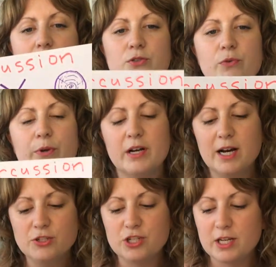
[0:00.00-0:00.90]
So
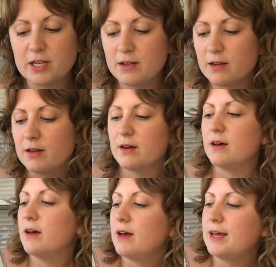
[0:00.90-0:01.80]
percussion
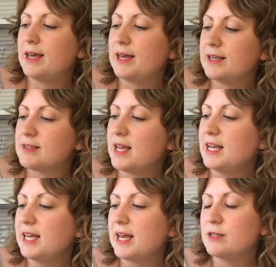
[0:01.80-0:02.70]
is
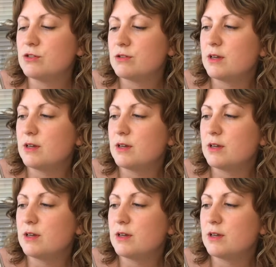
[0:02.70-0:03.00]
any